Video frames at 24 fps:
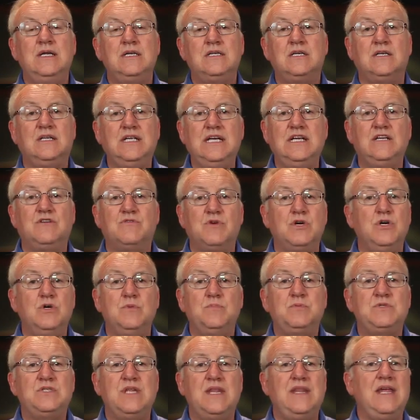to lead
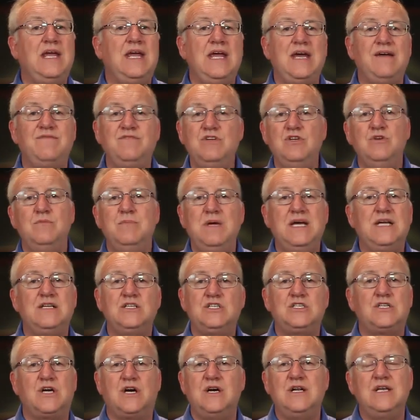groups than they have new
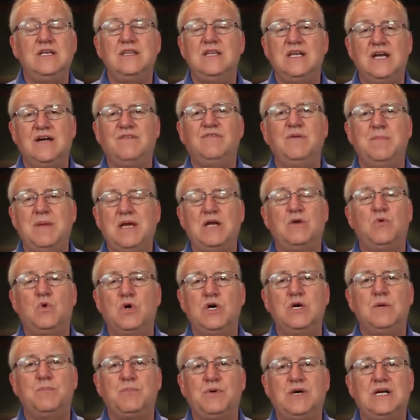men starting the Every Man a
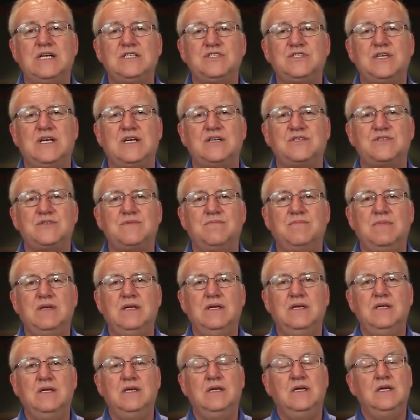Warrior process.
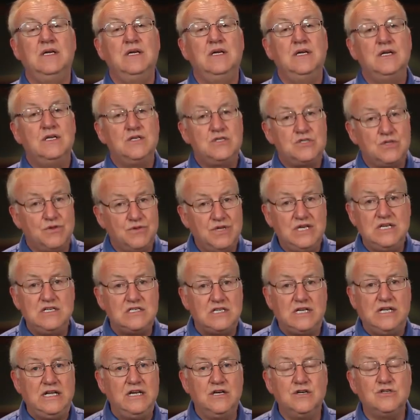So
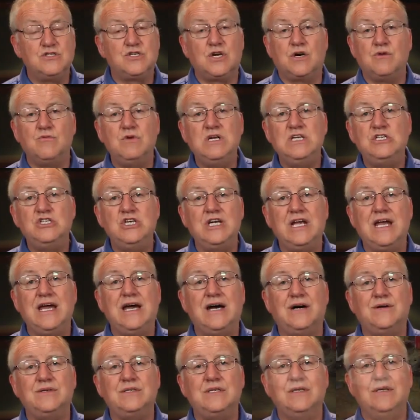these leaders are reaching
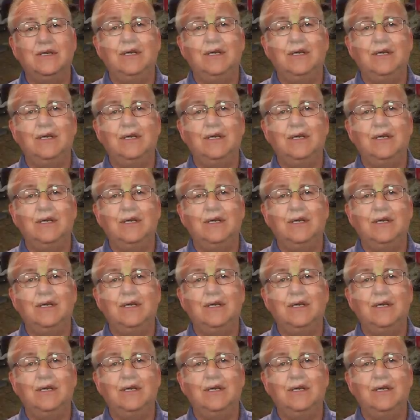out